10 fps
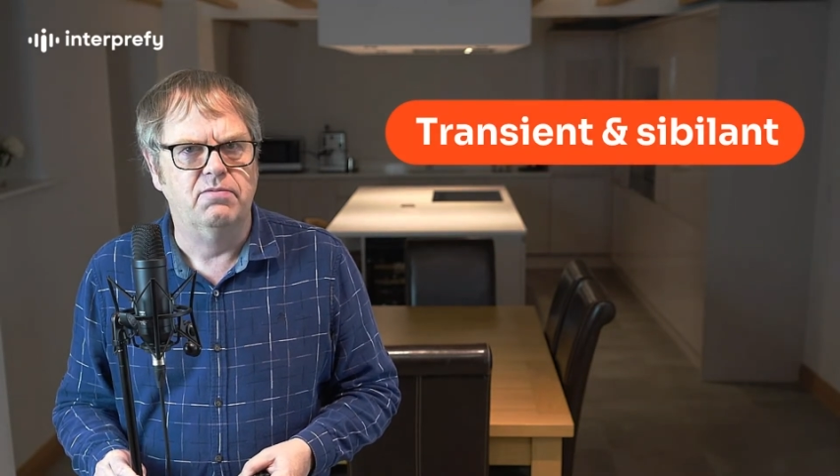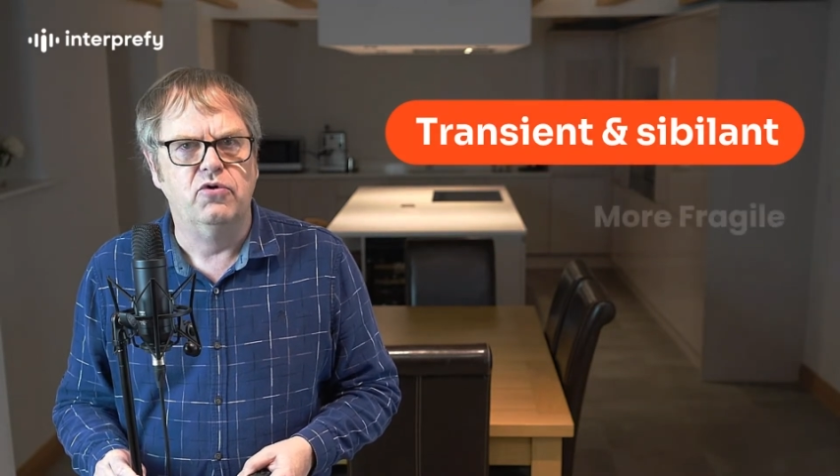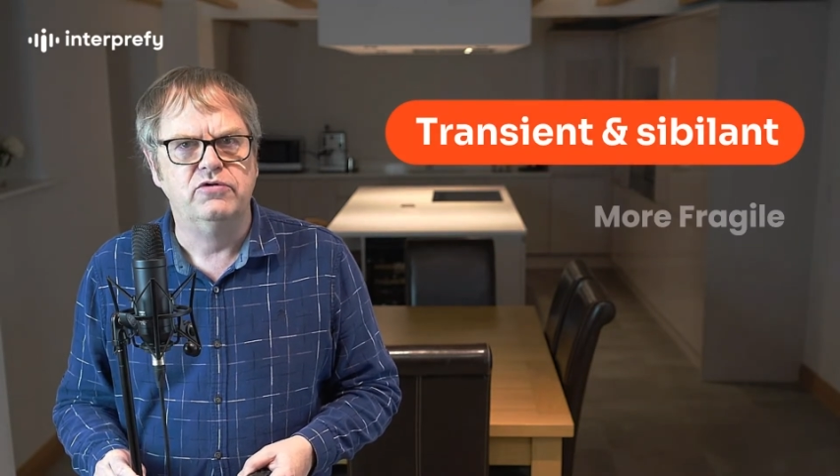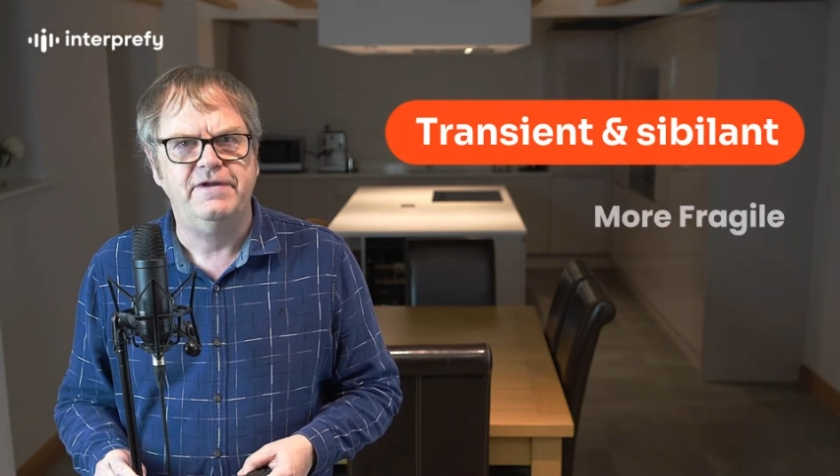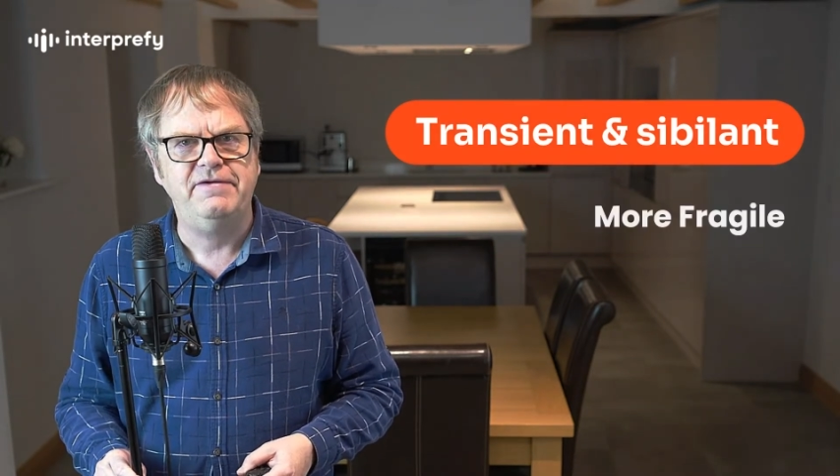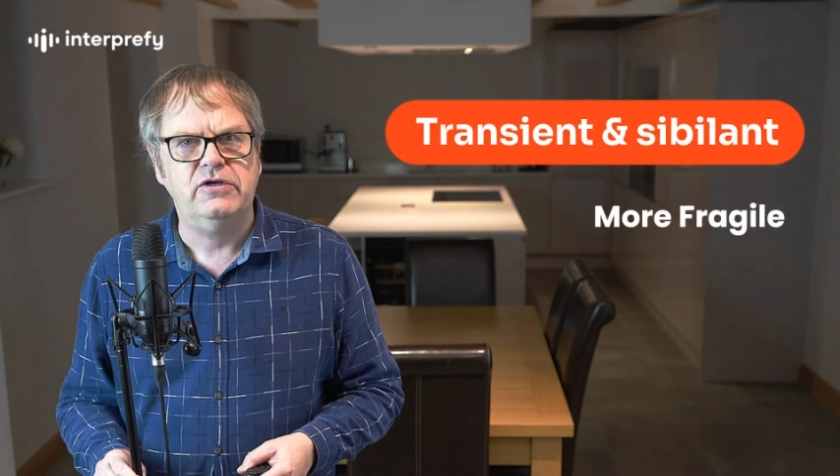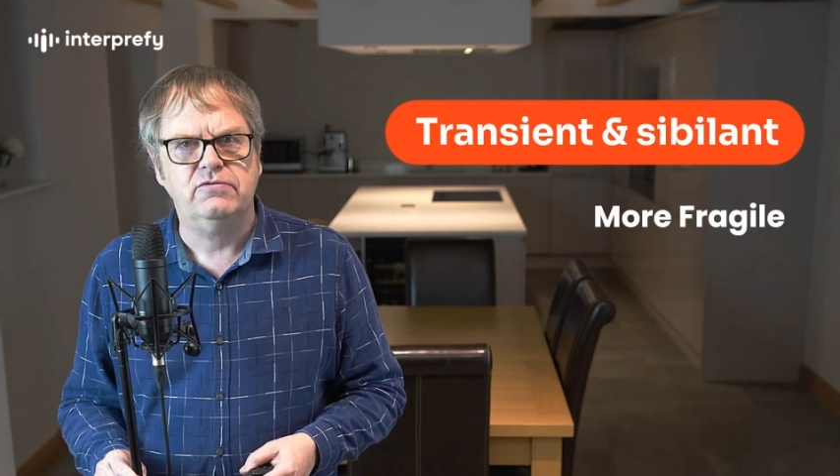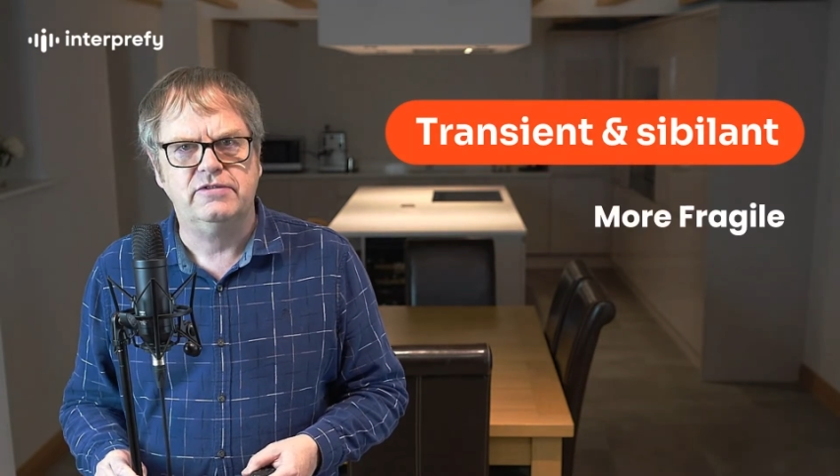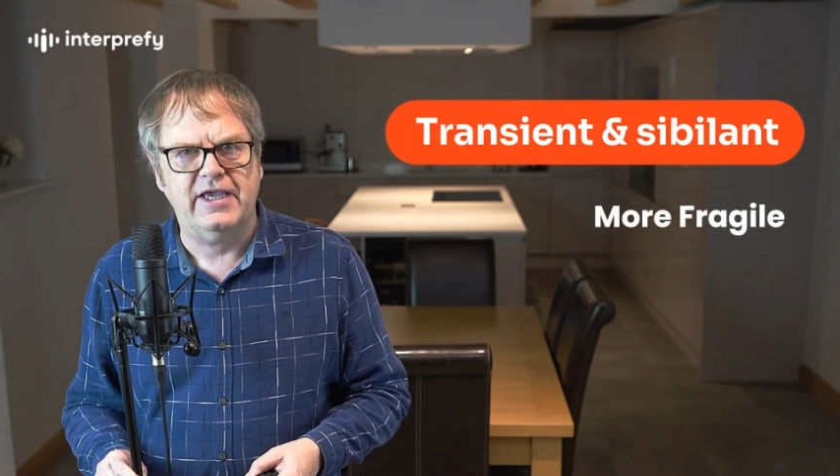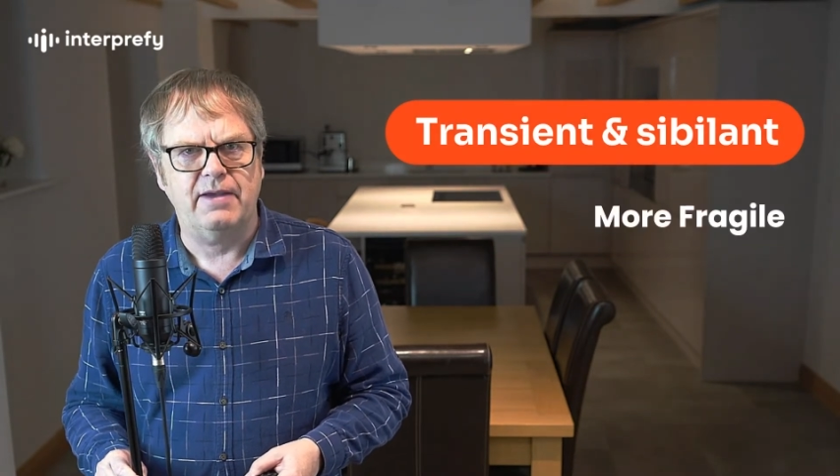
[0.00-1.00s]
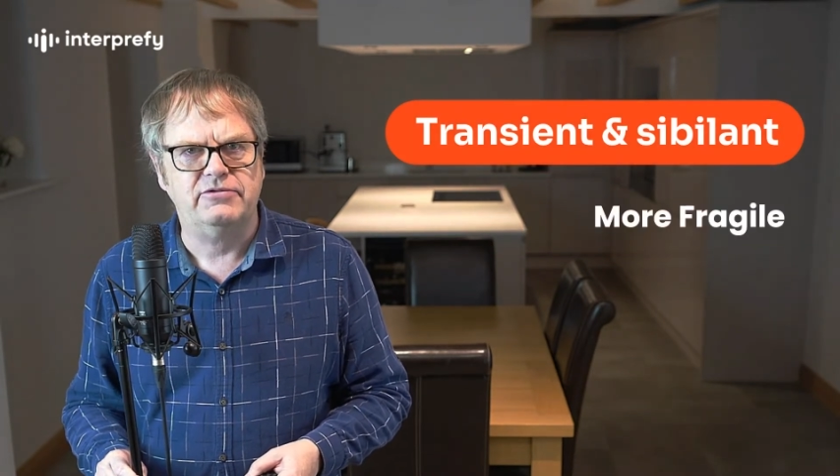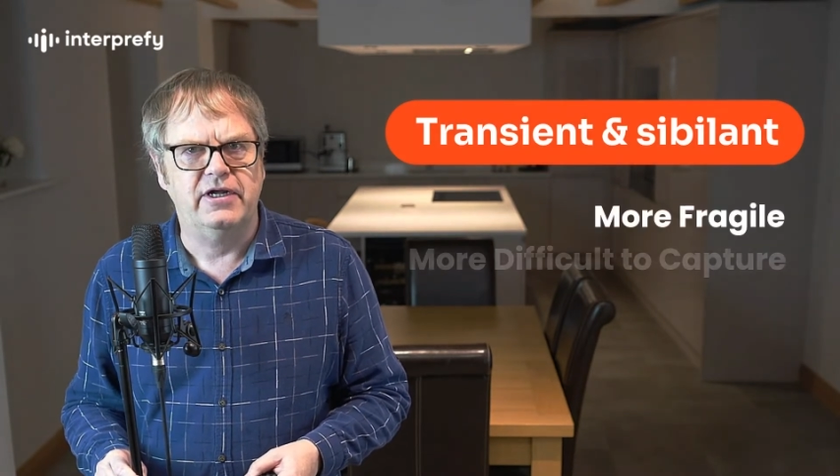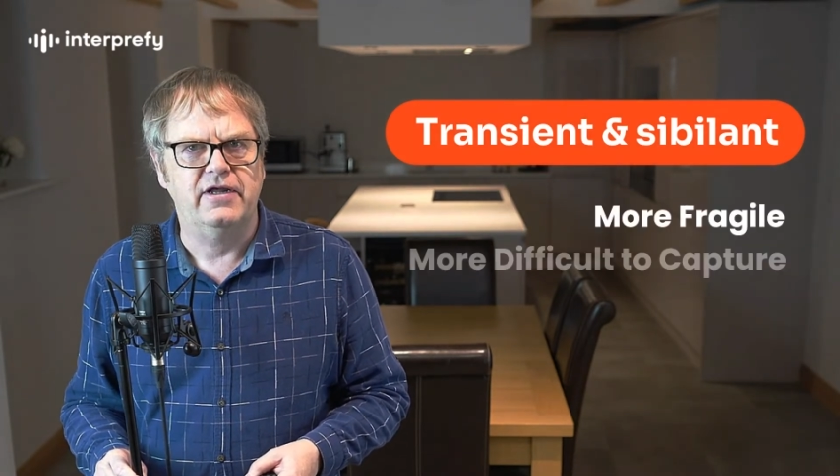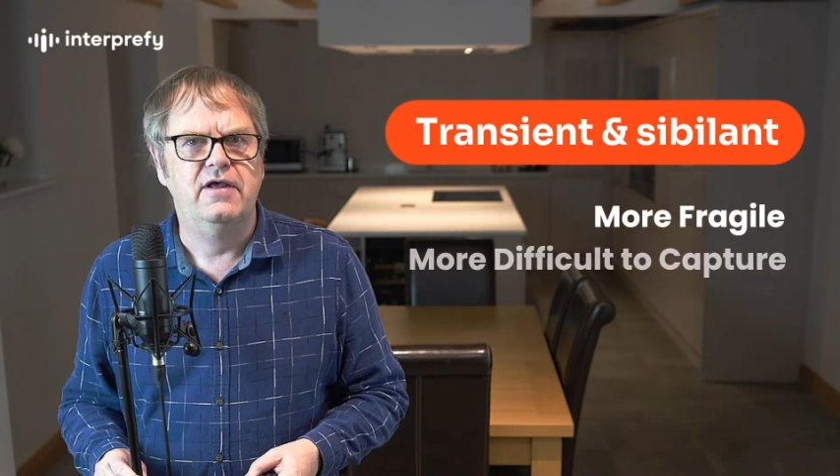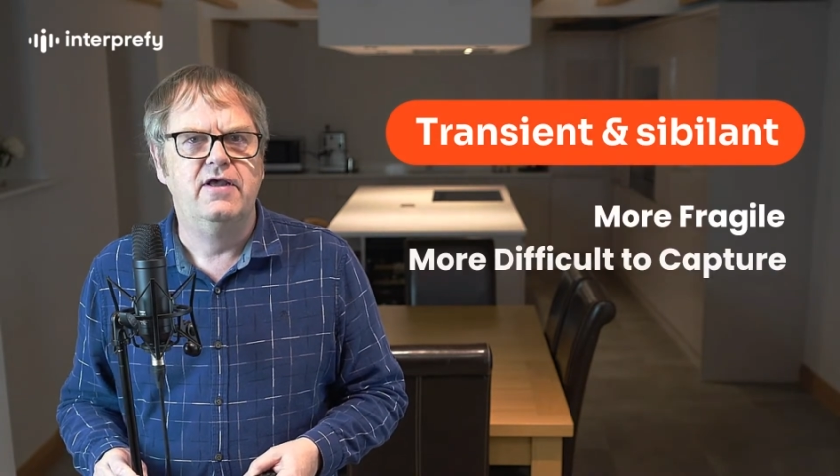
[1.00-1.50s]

more difficult to capture,